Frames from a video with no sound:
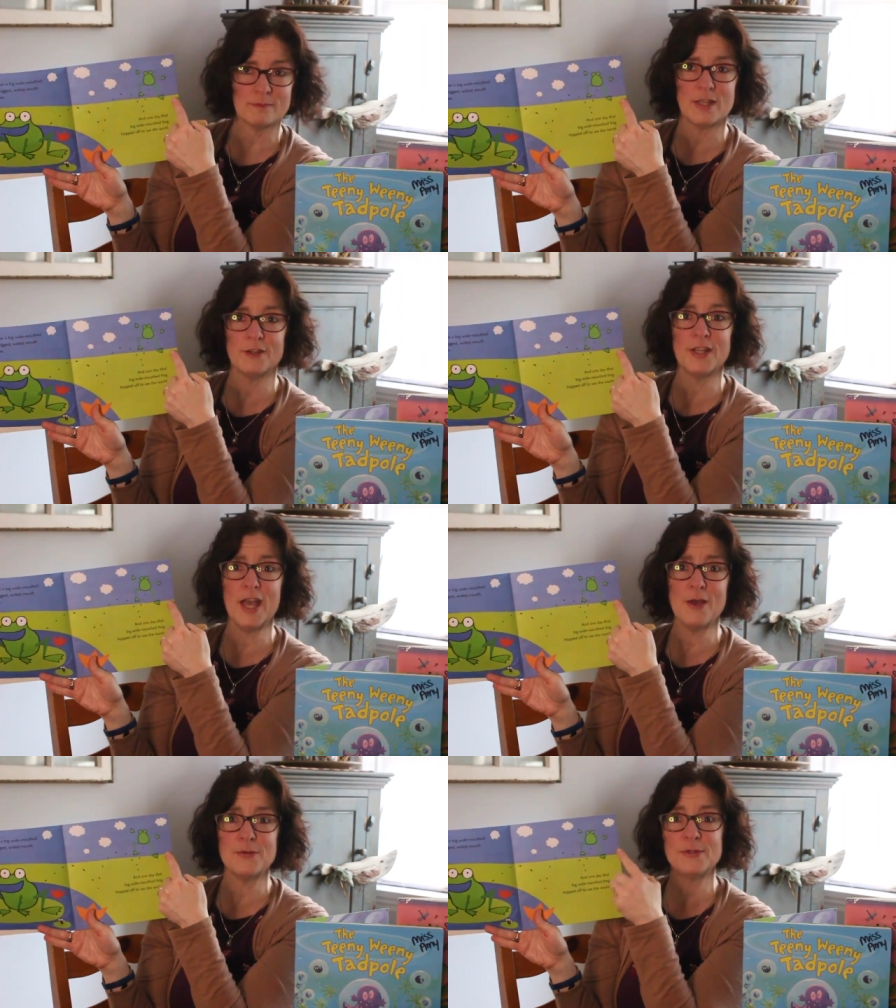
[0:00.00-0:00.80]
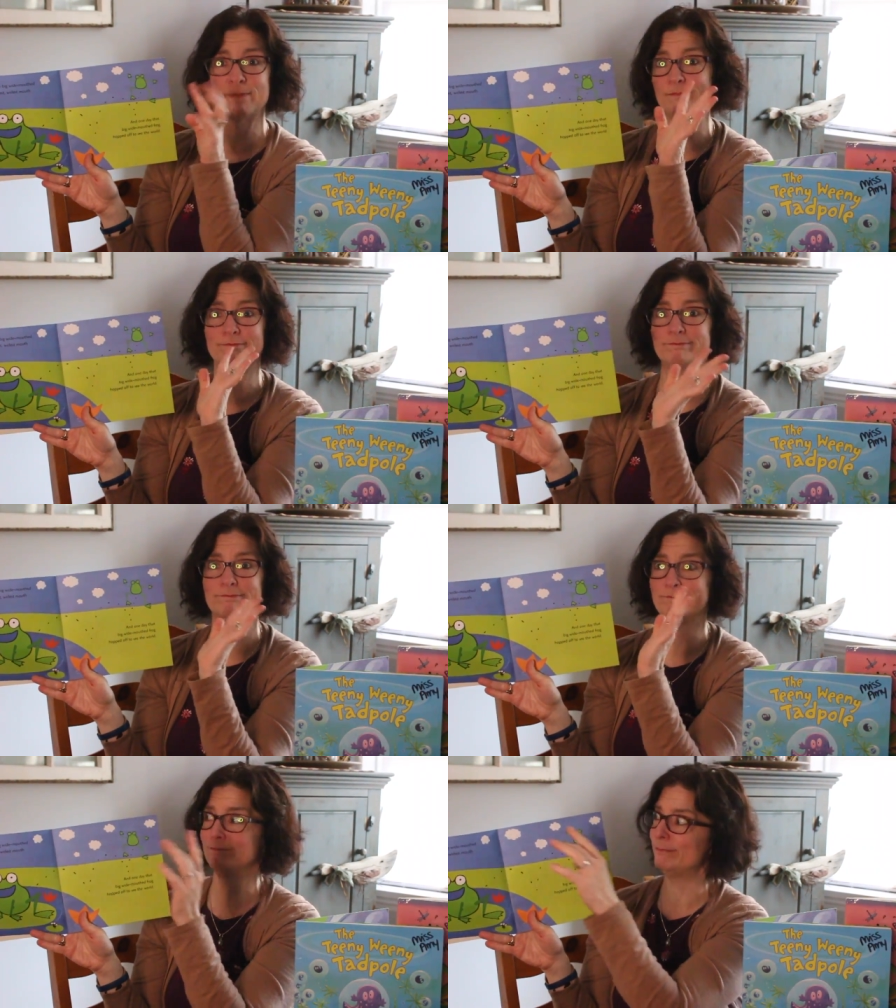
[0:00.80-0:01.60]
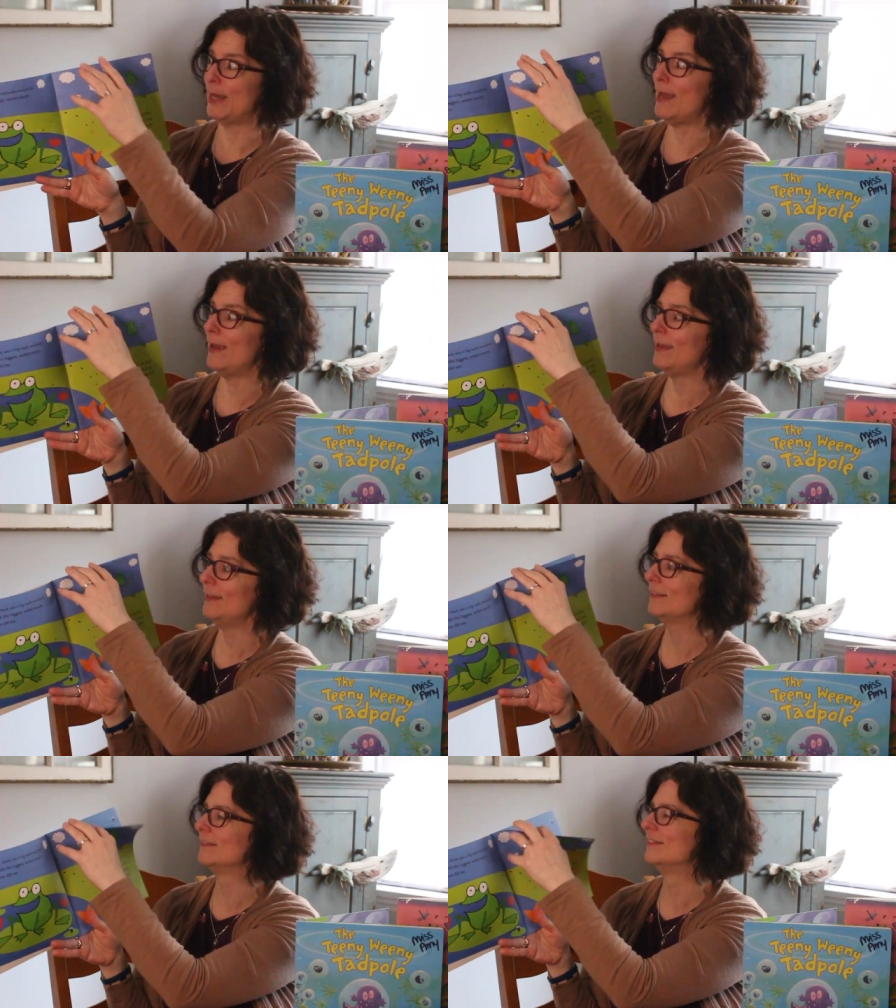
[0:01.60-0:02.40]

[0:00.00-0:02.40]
There he goes. Bye.